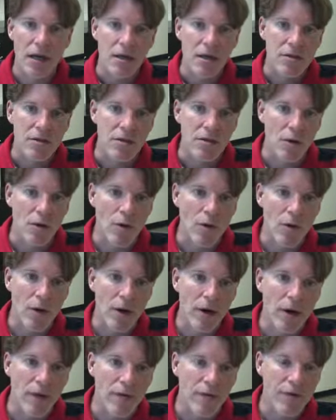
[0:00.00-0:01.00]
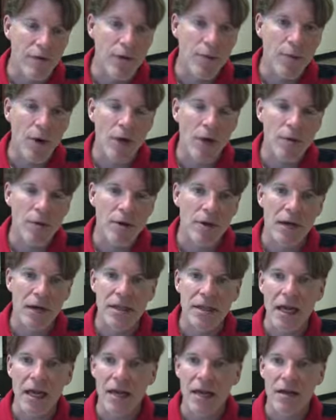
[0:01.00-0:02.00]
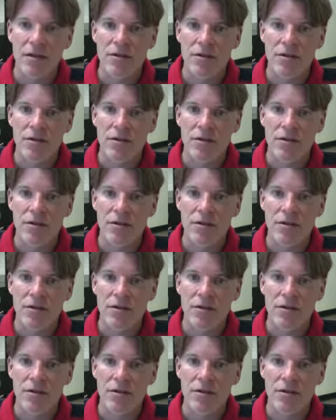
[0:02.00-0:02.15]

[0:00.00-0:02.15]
So very popular. At the end,